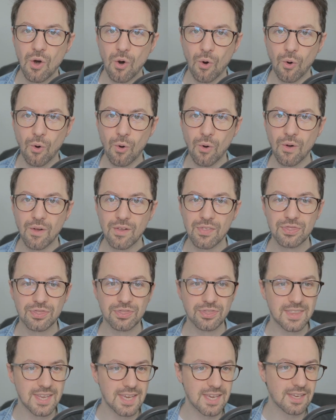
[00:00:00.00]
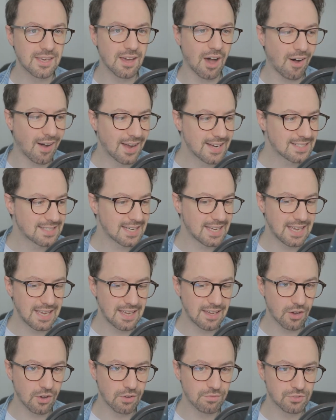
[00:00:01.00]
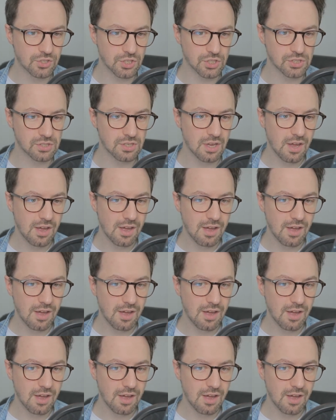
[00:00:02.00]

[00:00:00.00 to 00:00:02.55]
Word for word: Or the idea of just